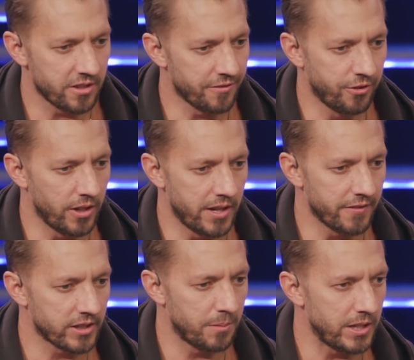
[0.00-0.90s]
underfoot and
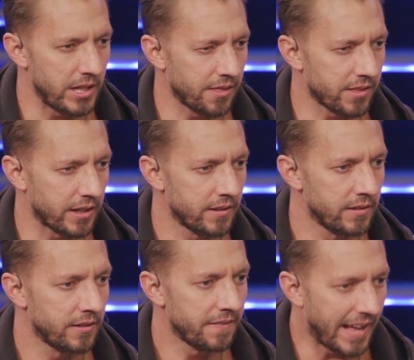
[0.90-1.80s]
never come to anything.
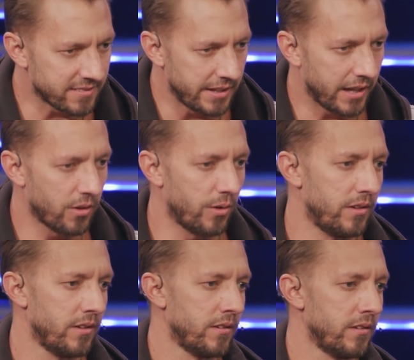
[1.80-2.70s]
That's an acorn.
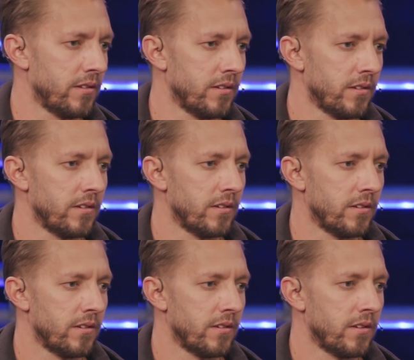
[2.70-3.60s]

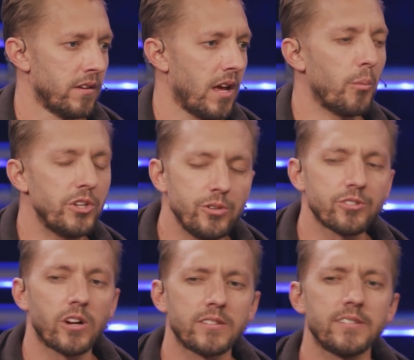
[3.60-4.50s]
And when you
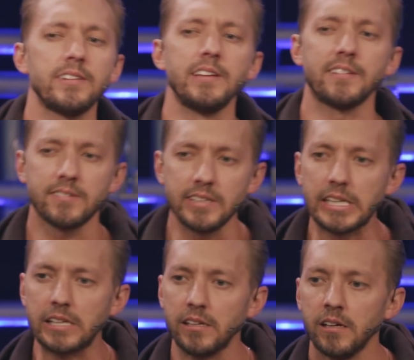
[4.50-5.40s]
start to see a
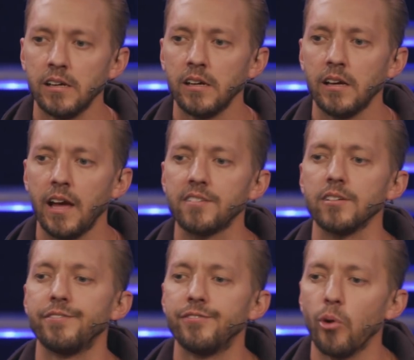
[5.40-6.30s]
seed as
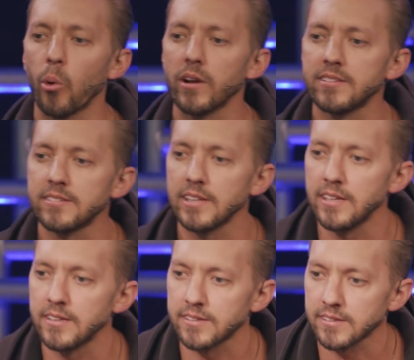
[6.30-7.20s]
a forest
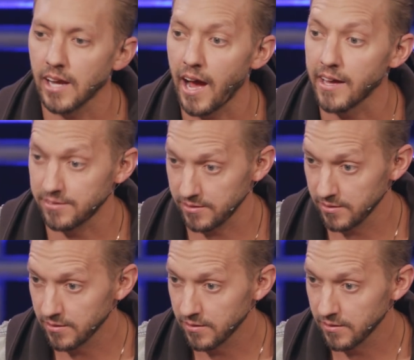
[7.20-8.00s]
in disguise,